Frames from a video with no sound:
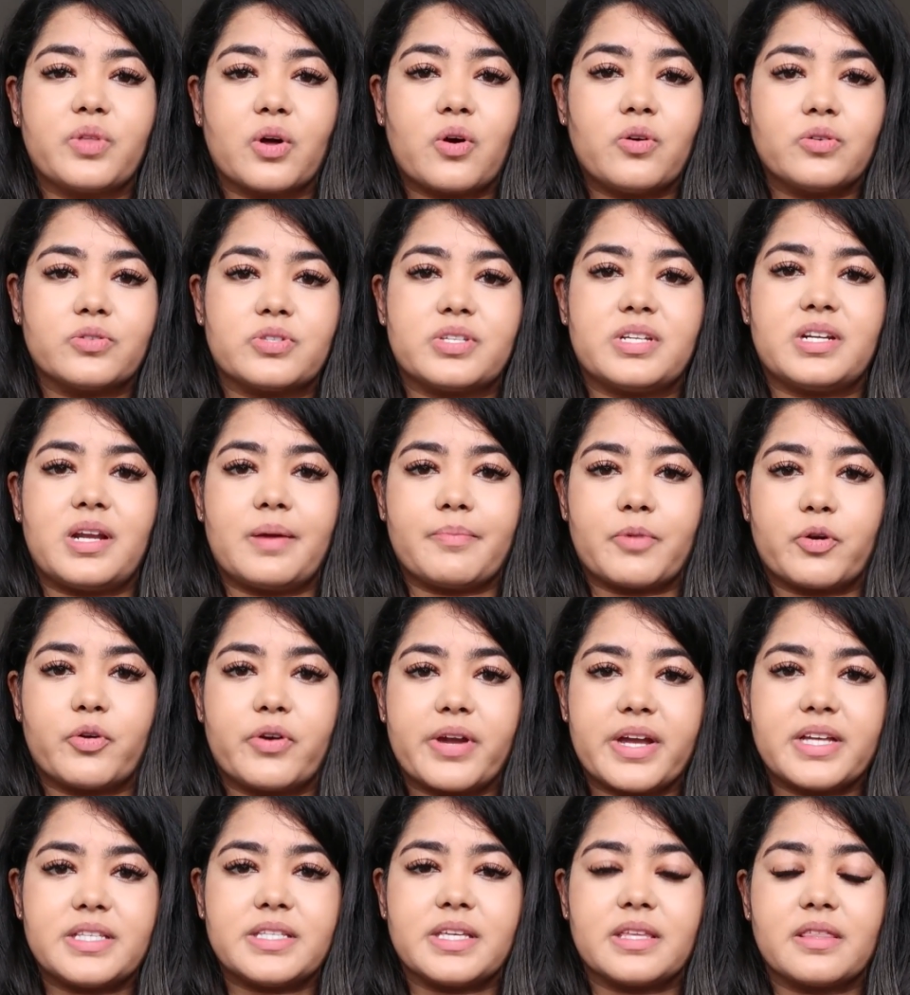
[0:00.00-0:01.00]
the content I'm
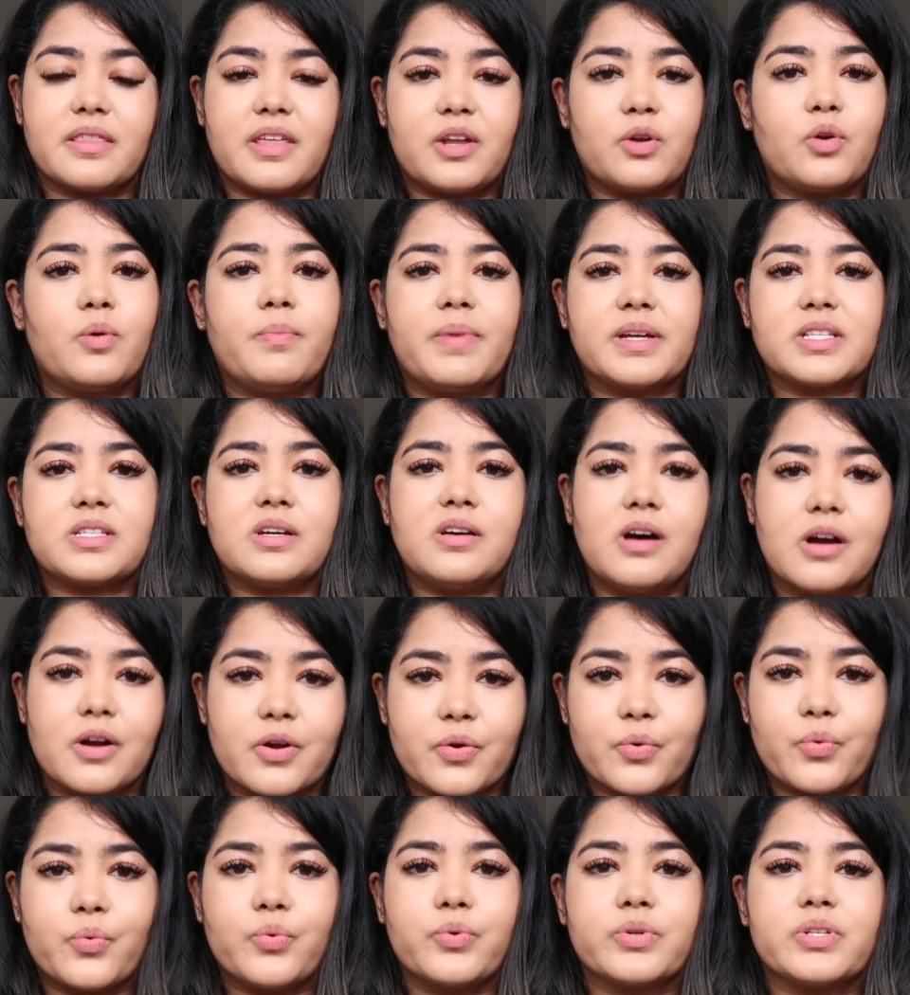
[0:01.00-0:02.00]
creating. They're not my
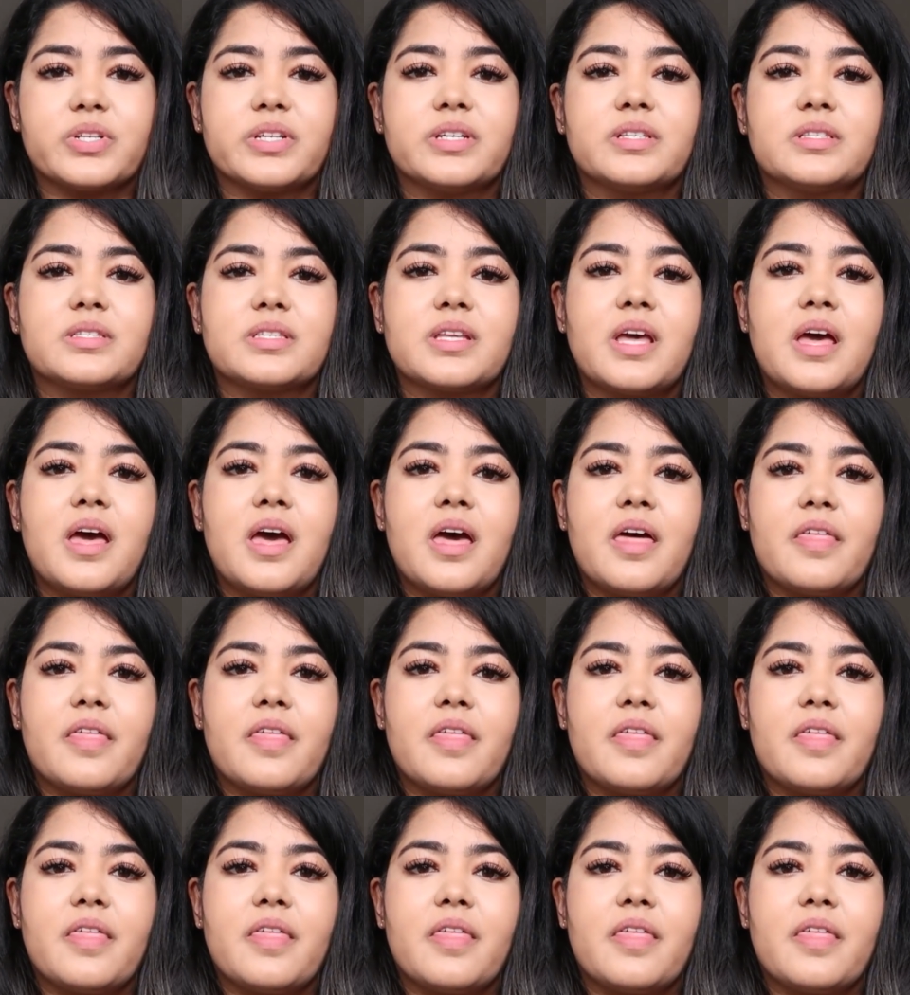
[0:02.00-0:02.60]
target audience.